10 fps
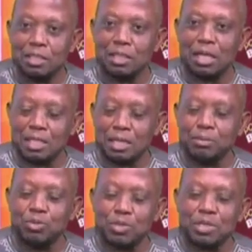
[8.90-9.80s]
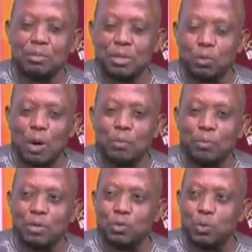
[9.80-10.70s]
That time it was about
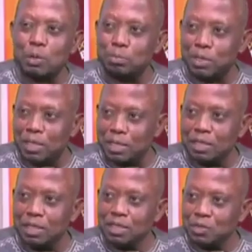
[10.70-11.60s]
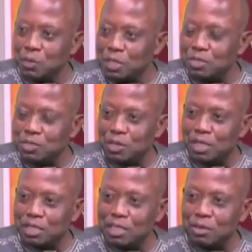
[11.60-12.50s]
1.1 billion US
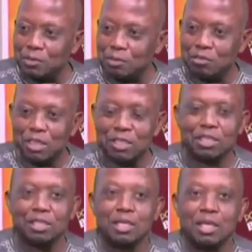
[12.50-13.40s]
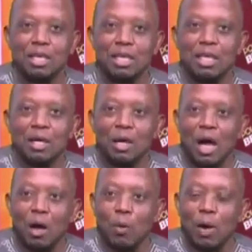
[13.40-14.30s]
dollars equivalent.
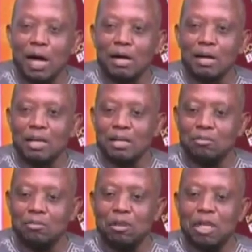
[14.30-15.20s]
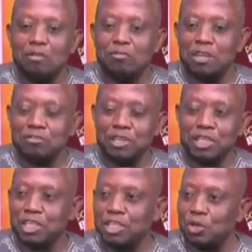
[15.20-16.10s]
Our
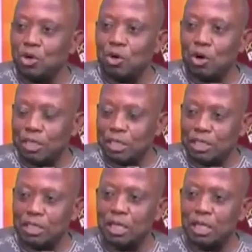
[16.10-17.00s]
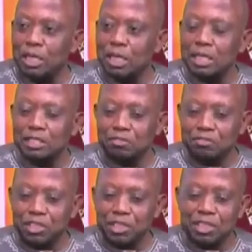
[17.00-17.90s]
verification or audit
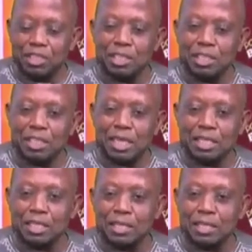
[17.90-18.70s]
revealed that